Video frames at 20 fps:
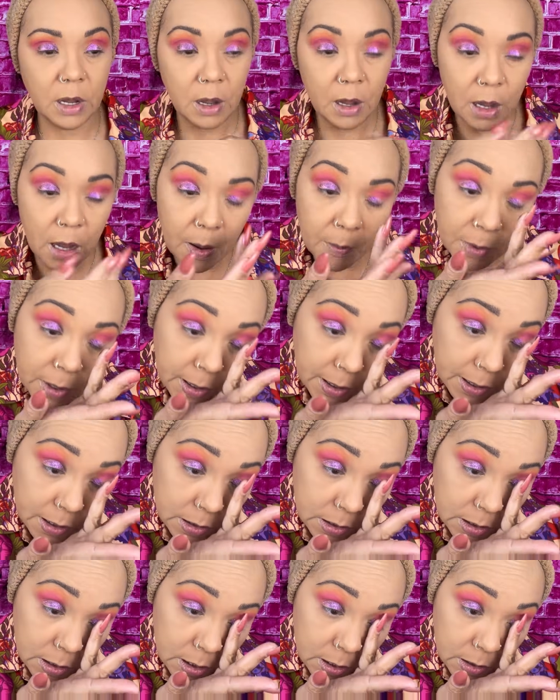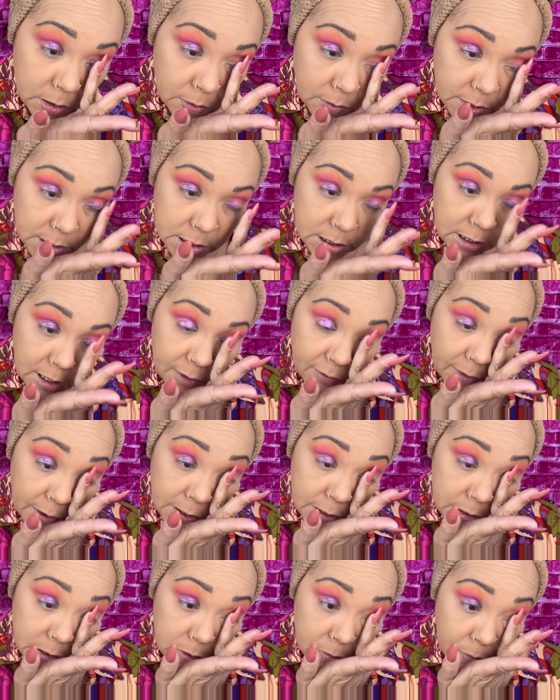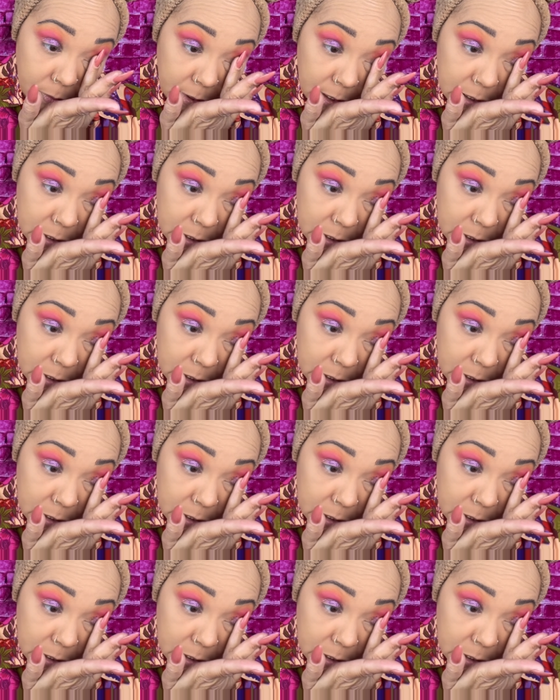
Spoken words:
I'm going to continue and see if I can spread